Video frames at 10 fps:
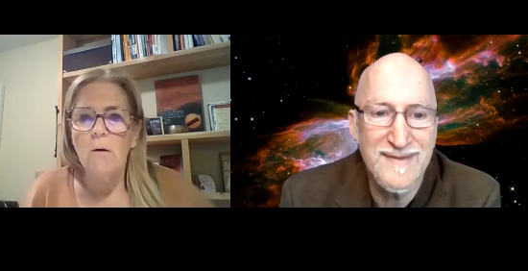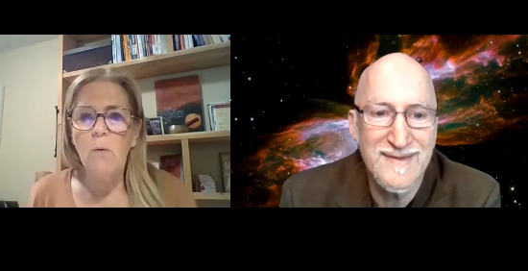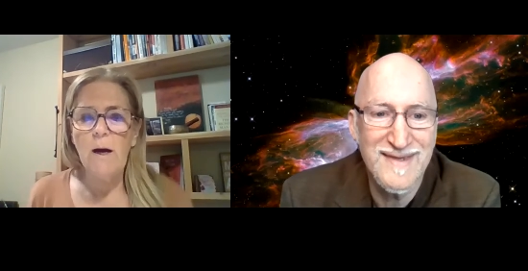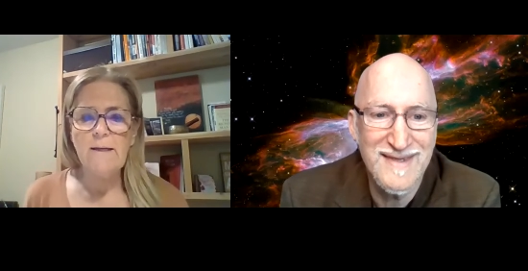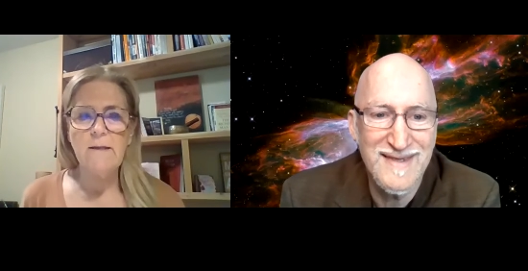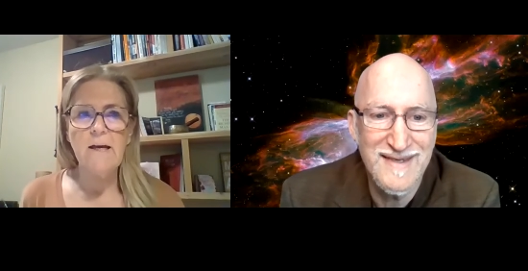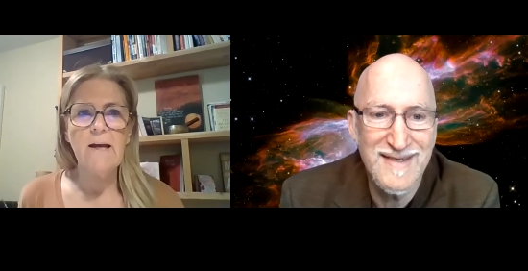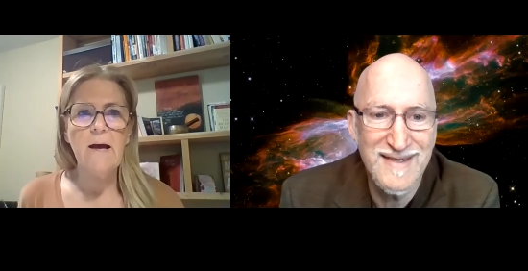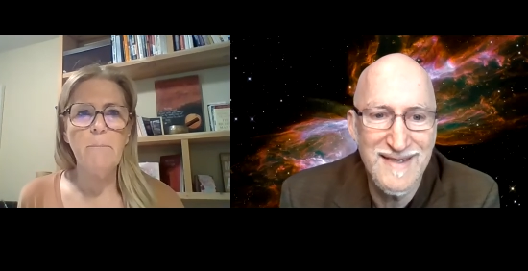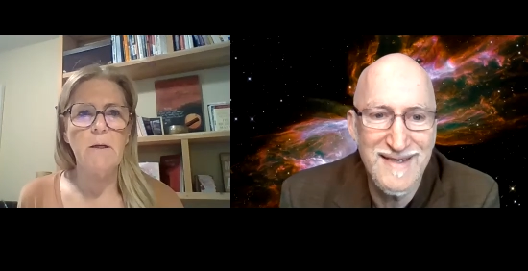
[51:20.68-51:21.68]
Speaker 1: Why did that
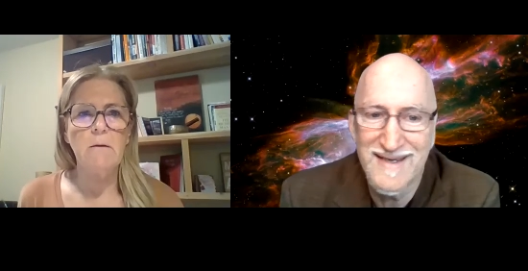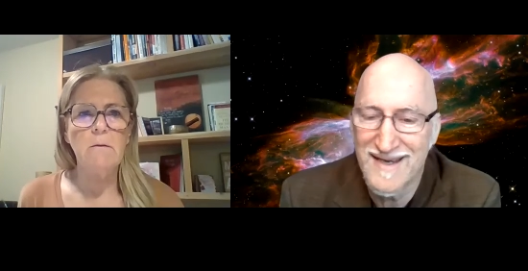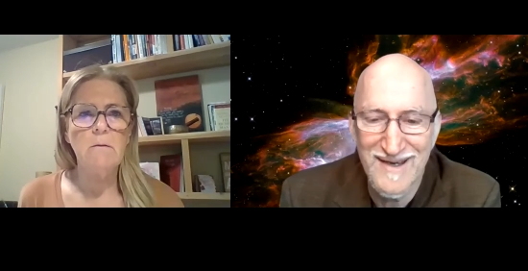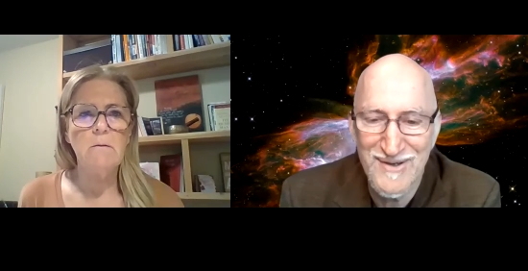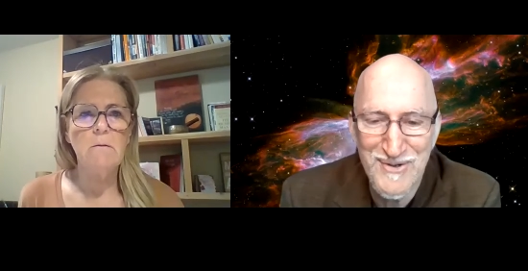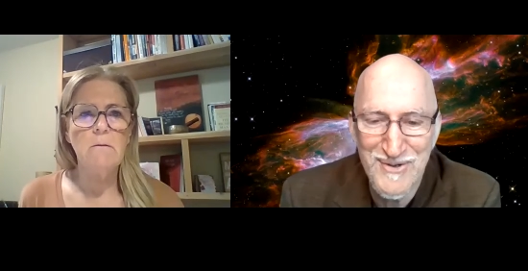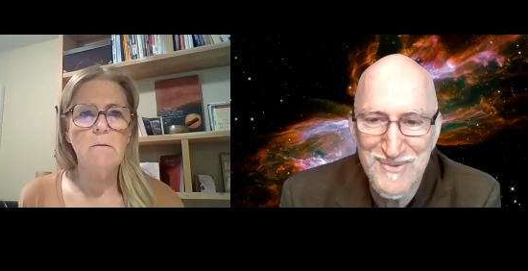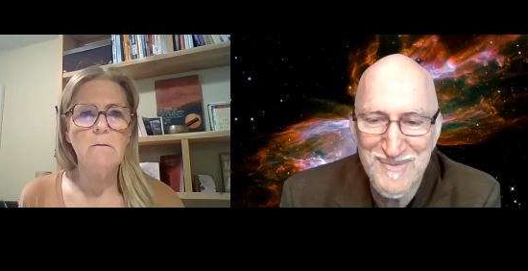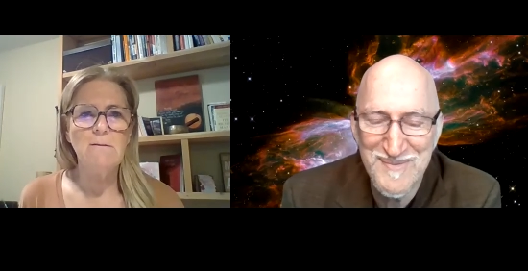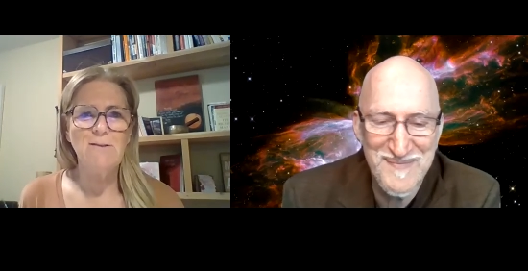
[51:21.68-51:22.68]
happen? I don't know.
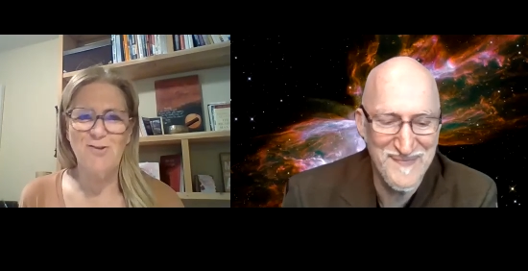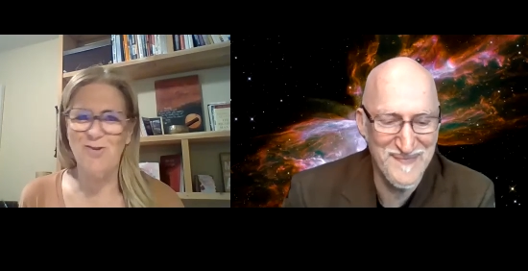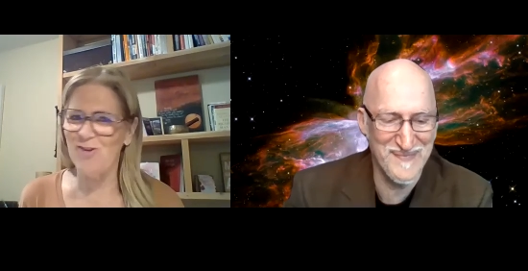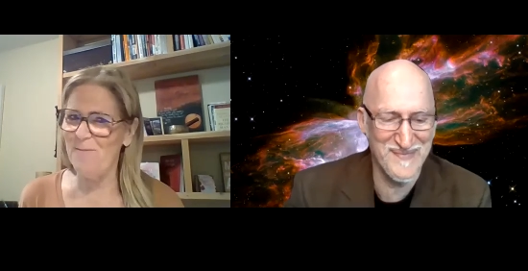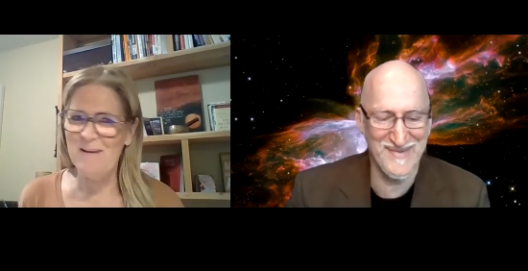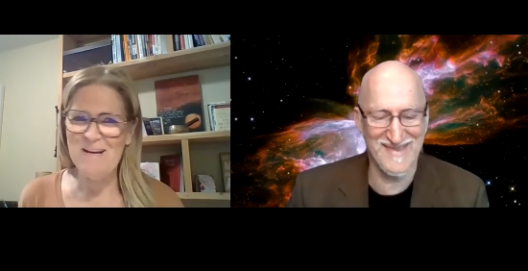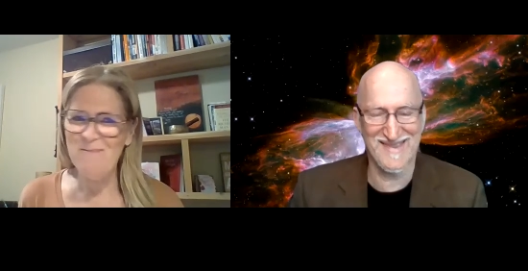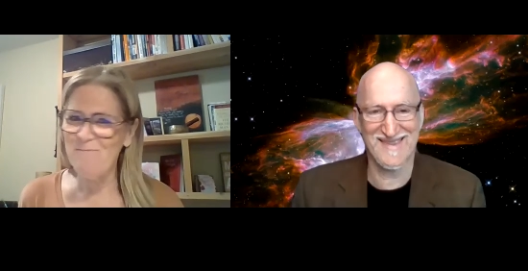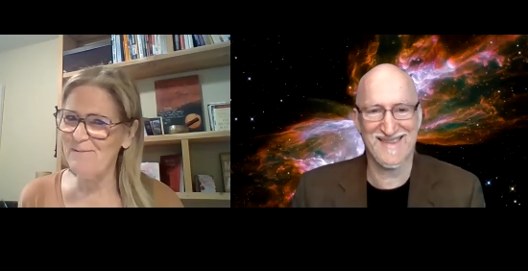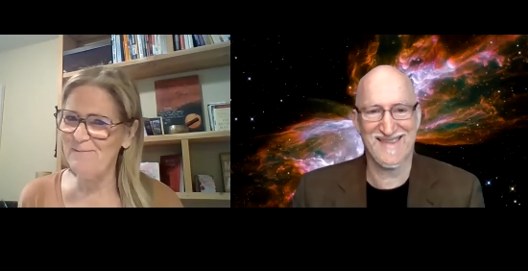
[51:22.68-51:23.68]
Shut me up.